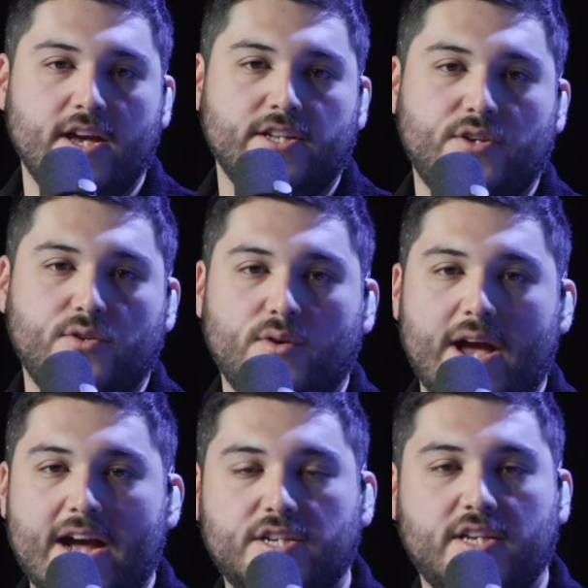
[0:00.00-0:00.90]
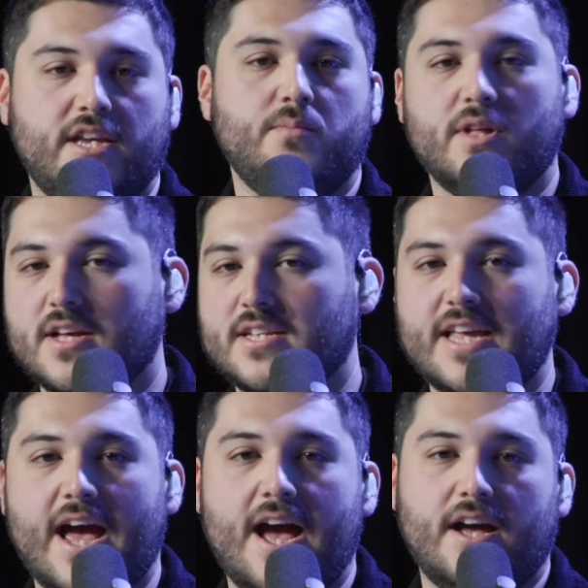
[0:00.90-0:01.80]
to actually email us
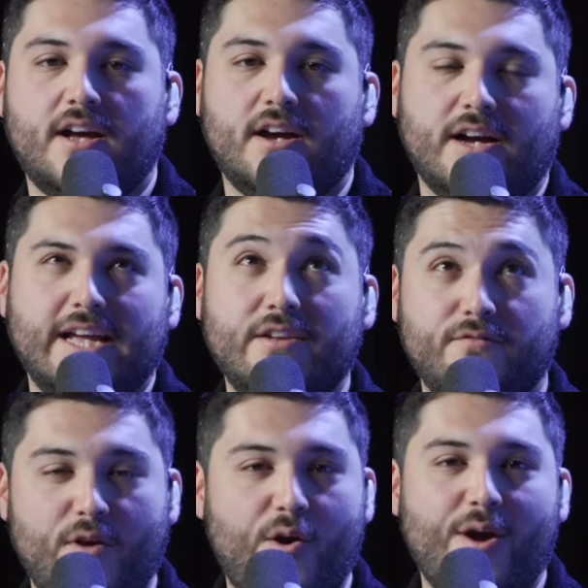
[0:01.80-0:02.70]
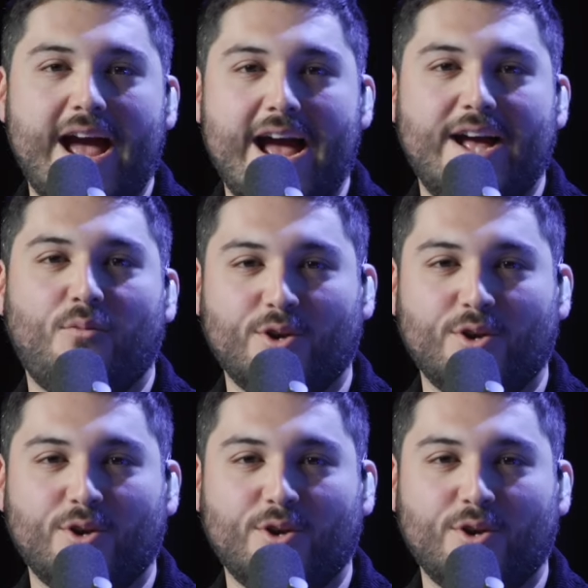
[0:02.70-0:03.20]
at uh, info at